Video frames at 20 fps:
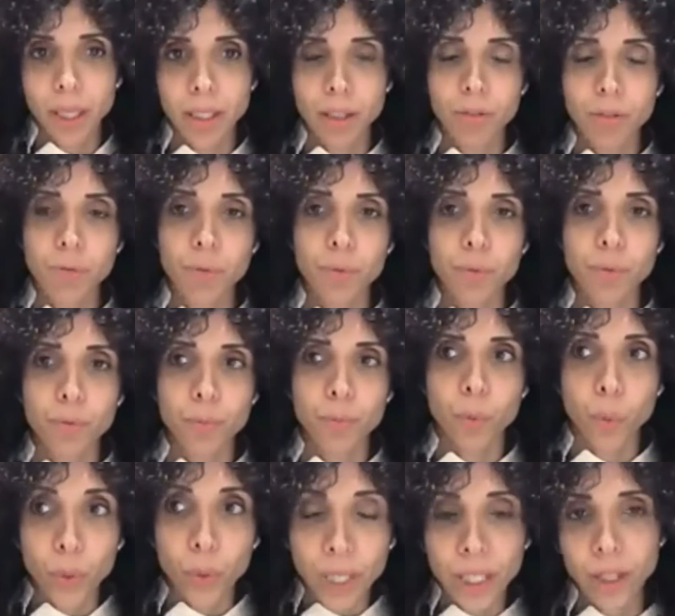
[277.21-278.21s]
And if
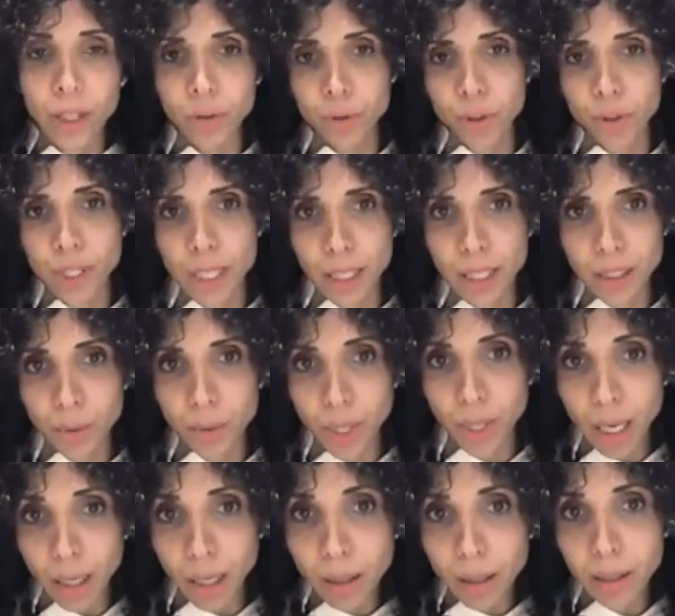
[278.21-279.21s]
we understand our
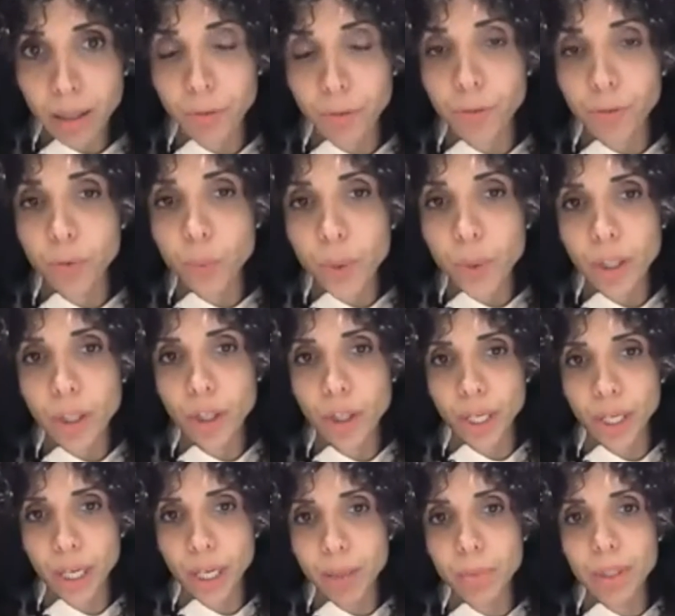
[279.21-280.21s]
health, if we
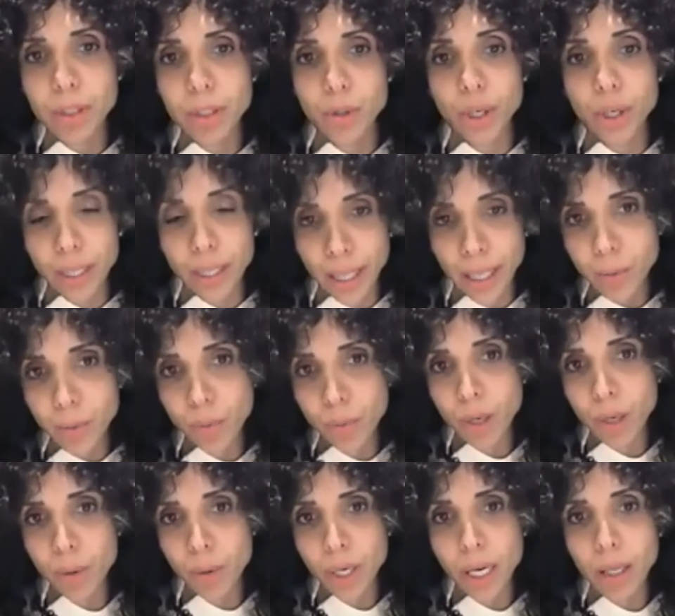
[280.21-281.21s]
are able to connect with
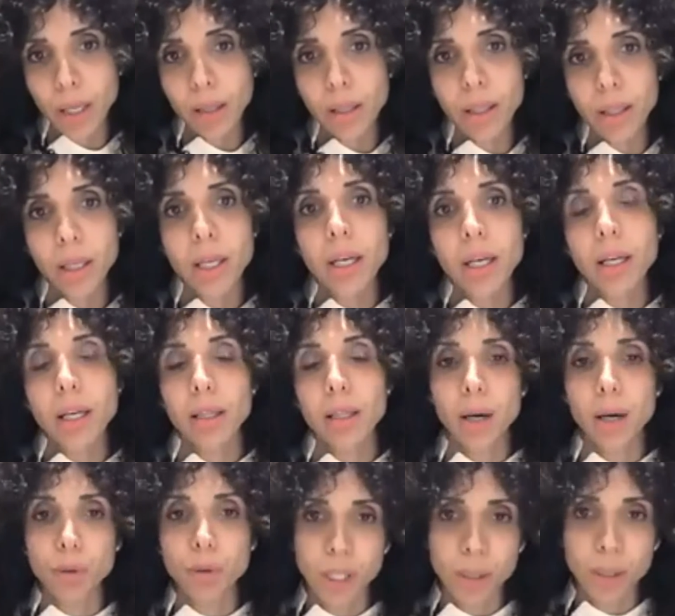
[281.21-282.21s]
our health, the
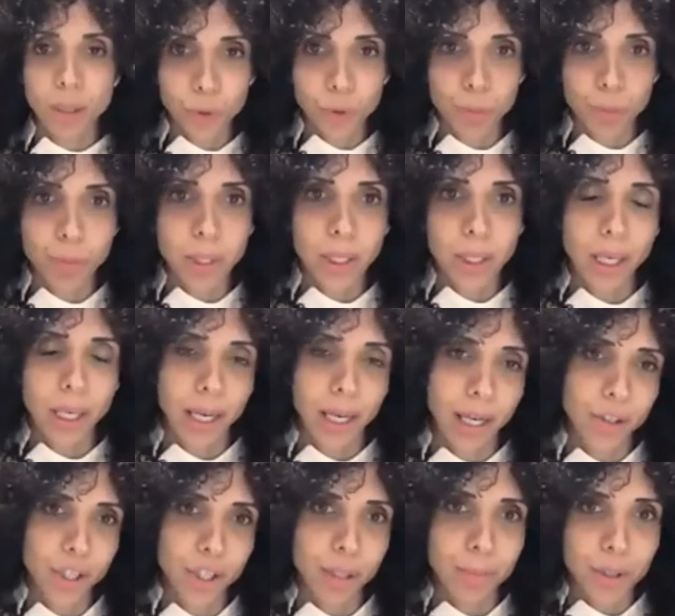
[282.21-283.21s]
outcome would be
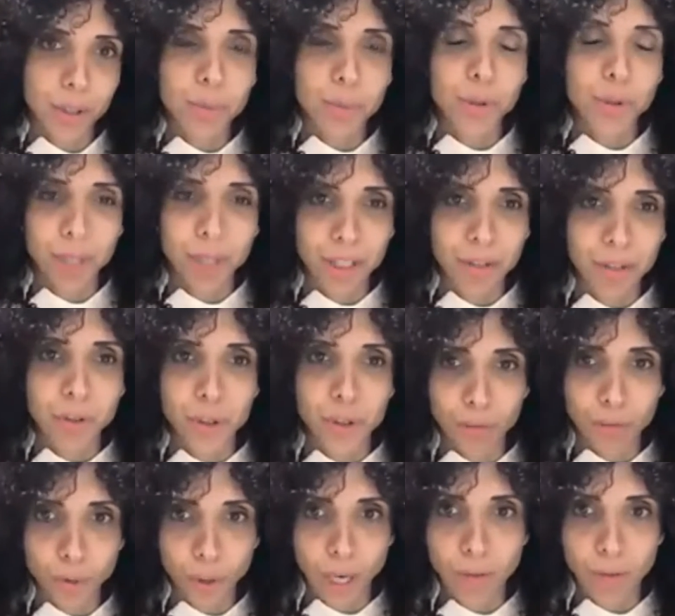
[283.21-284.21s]
actually much more
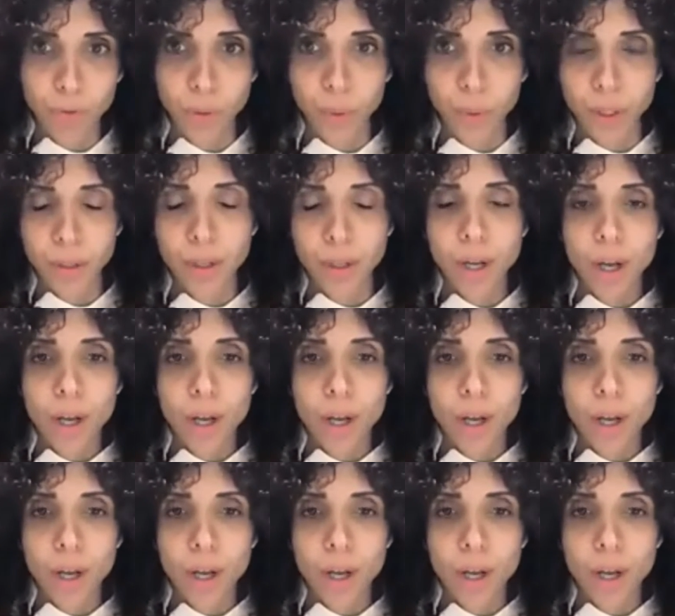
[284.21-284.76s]
beneficial for everyone.